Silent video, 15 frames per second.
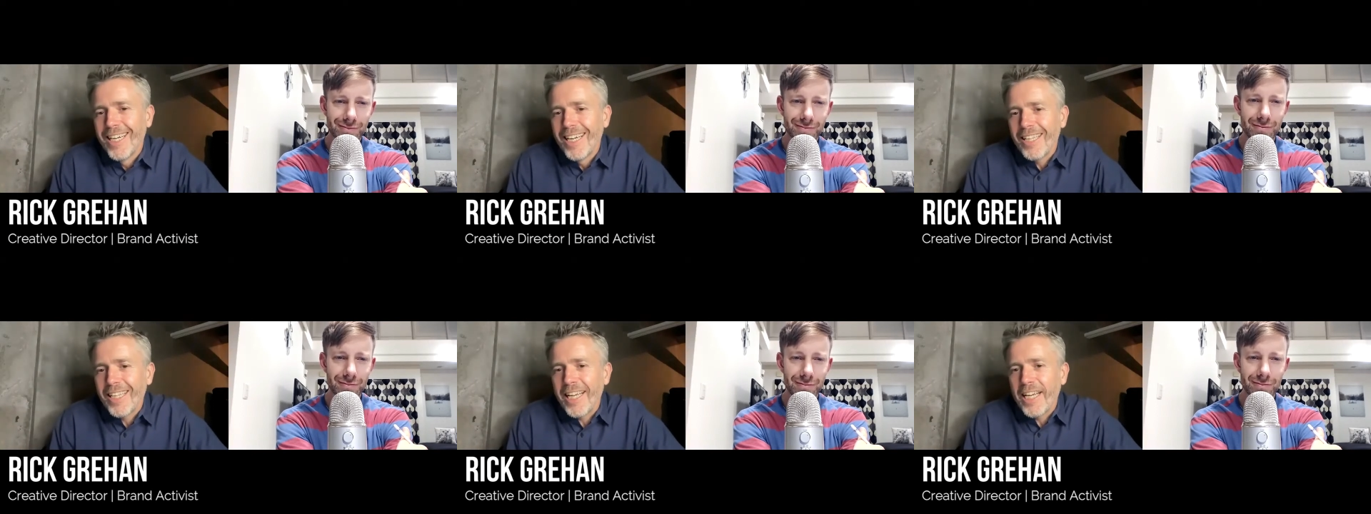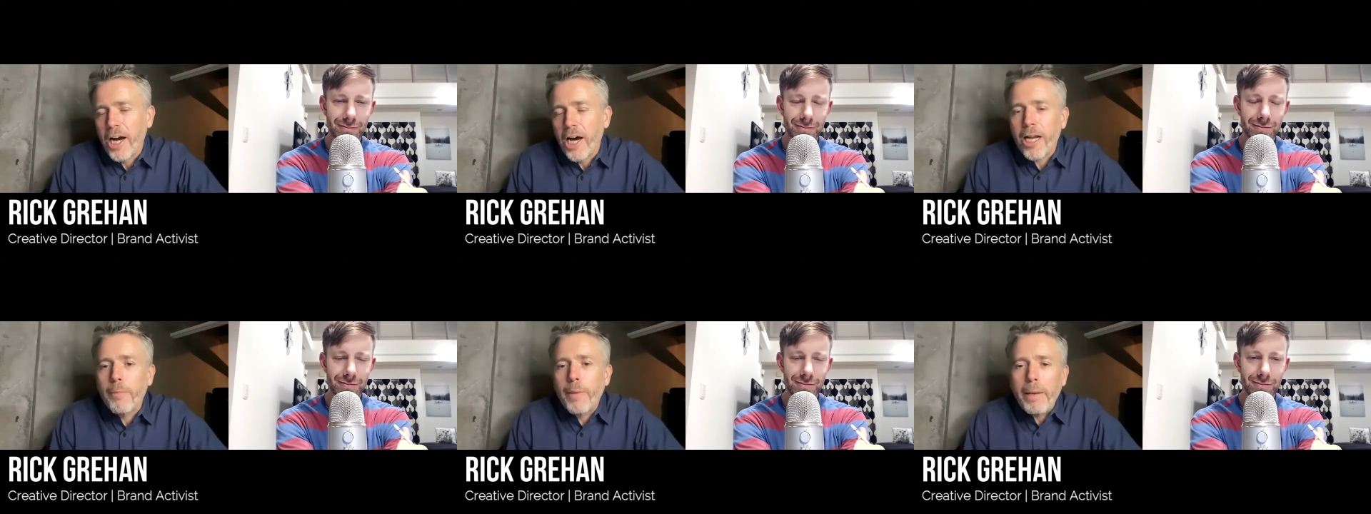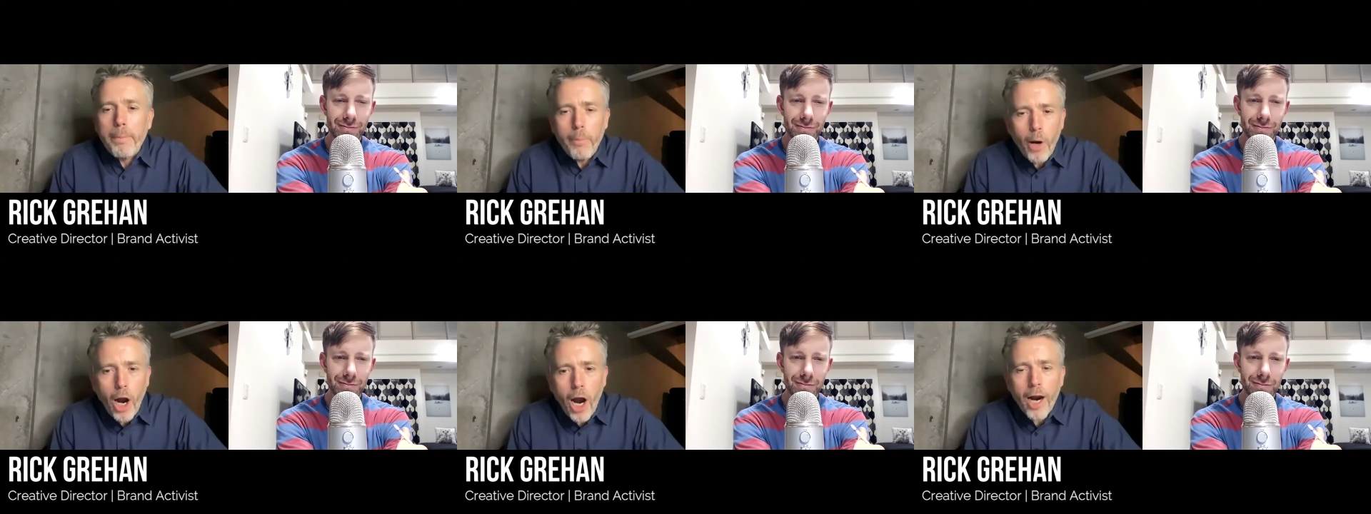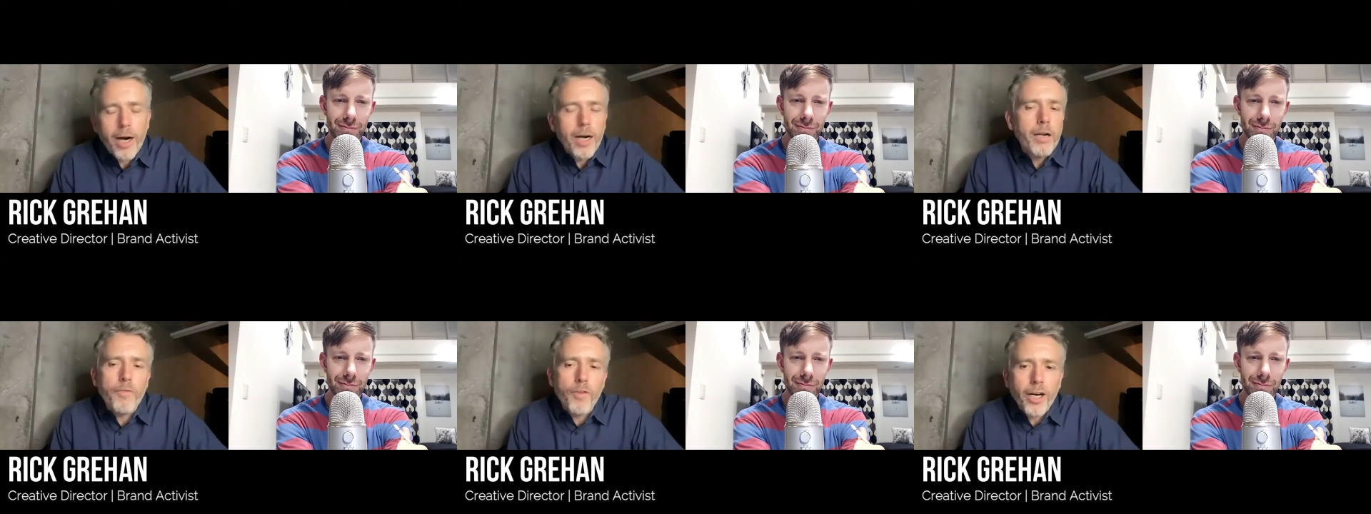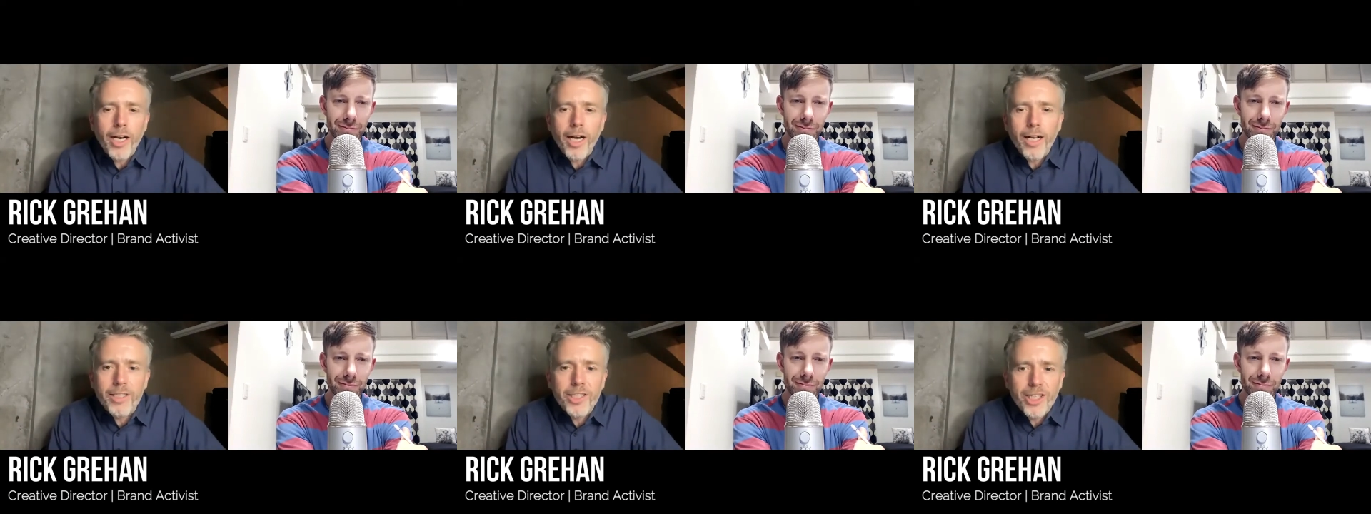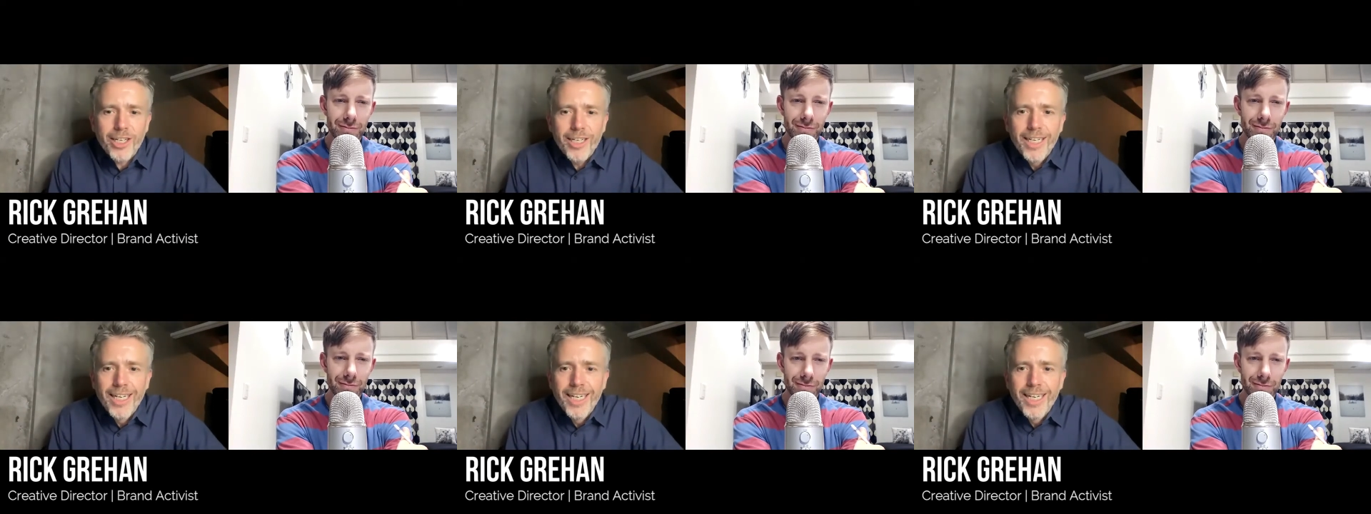Speaker 1: they gotta be part of their culture